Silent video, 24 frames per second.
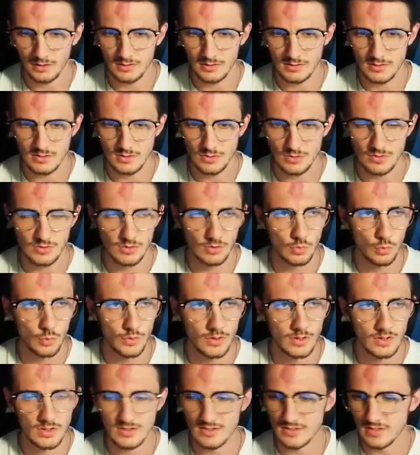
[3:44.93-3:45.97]
So he's going to
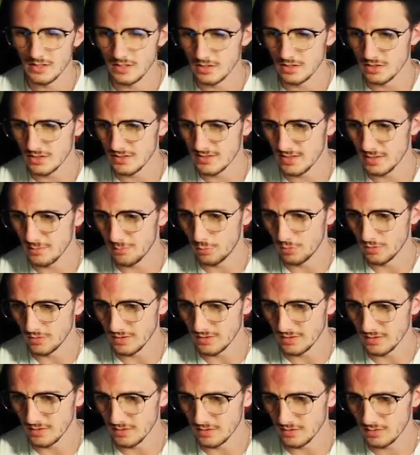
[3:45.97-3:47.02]
win the stage. Is there points at
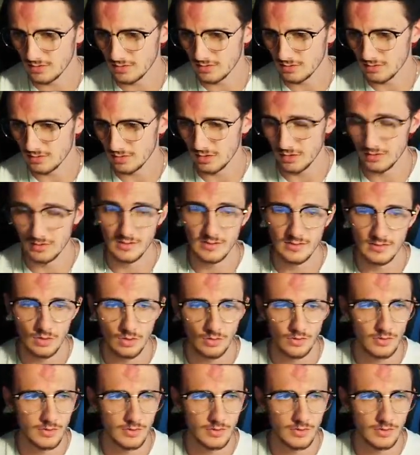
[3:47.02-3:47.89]
the end? Alright, there's none.